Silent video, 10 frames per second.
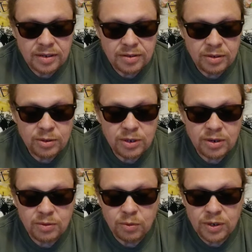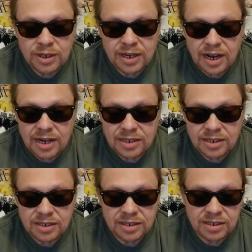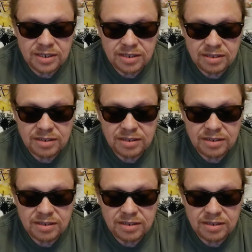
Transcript: There was only one consciousness.